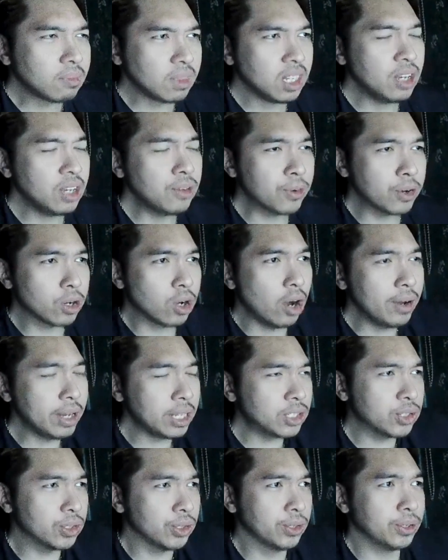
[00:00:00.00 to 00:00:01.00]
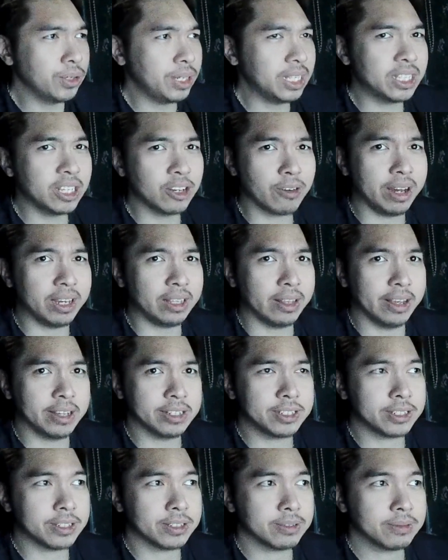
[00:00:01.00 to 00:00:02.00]
if we're going to integrate
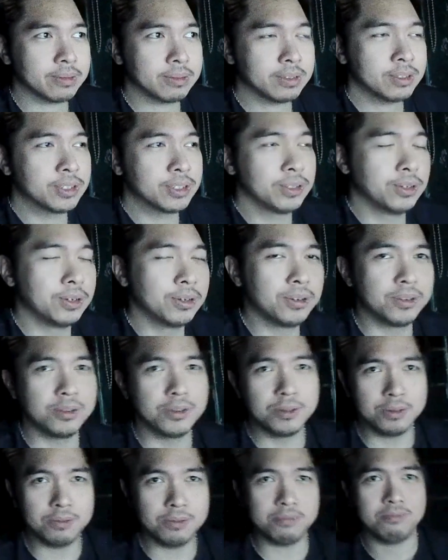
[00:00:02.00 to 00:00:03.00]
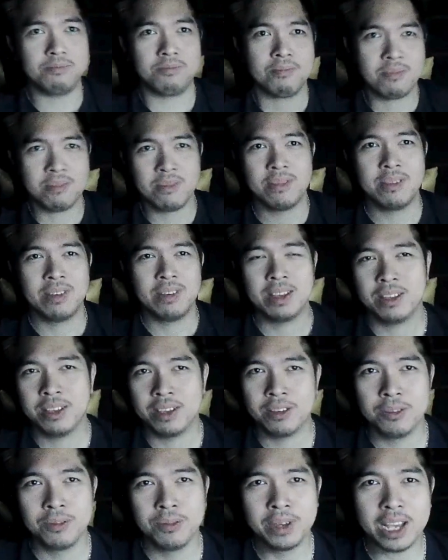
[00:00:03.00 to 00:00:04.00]
this, so
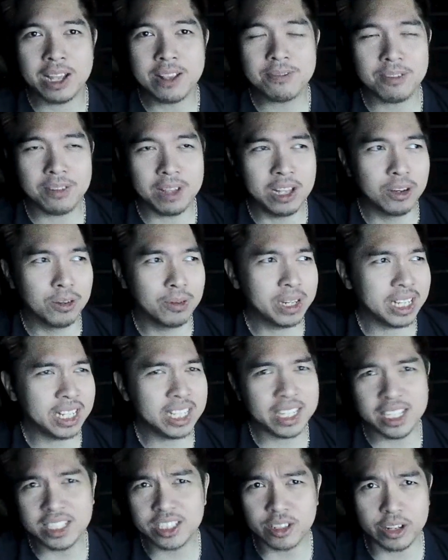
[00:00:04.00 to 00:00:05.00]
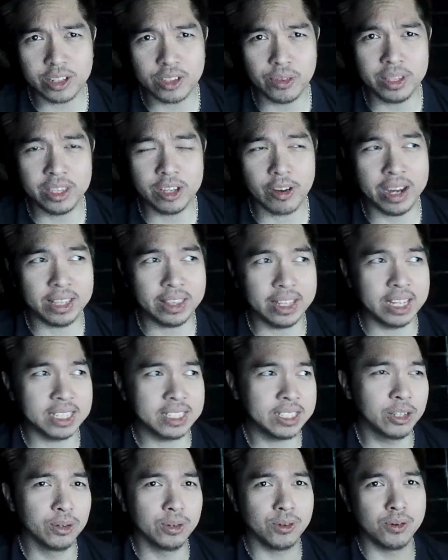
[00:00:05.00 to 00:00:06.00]
we can, it's hard to integrate this.
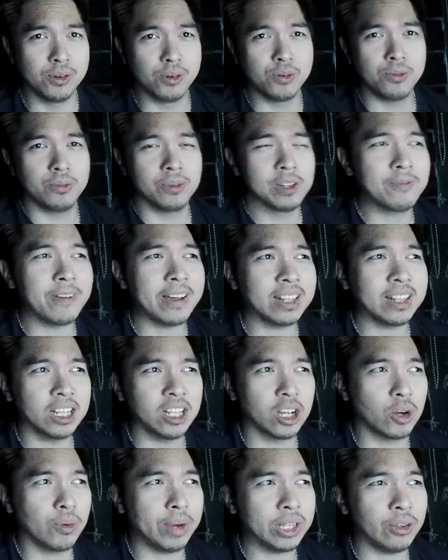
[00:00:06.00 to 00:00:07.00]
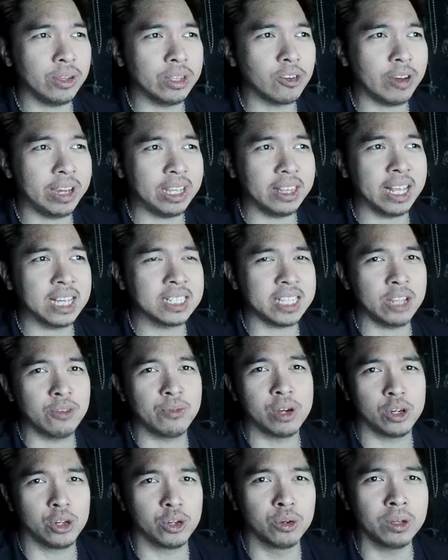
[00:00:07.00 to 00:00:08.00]
So we'll find another way to integrate this, and
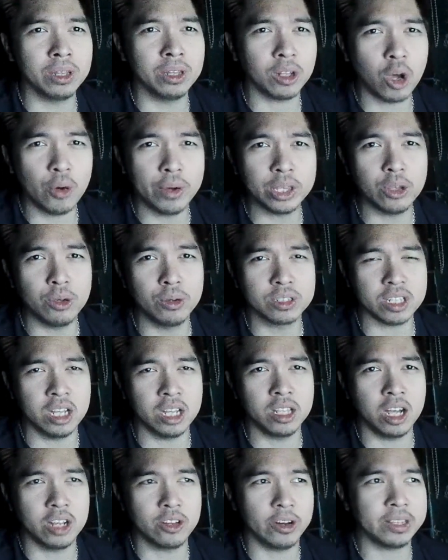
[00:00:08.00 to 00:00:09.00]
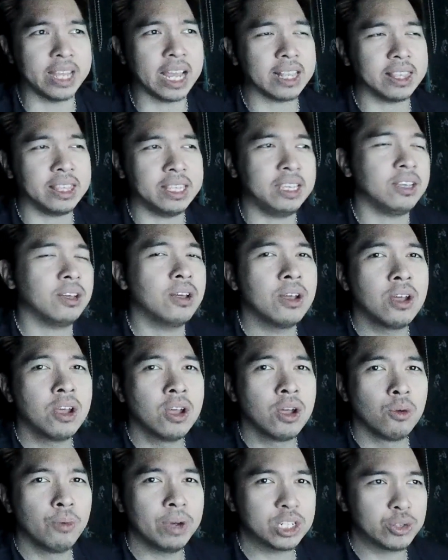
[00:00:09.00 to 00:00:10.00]
we're going to use another technique,
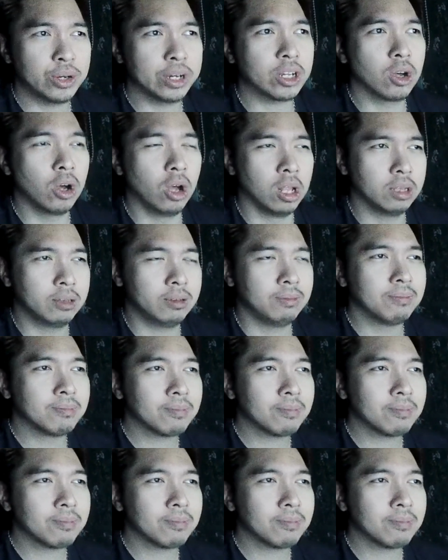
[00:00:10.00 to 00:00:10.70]
which we called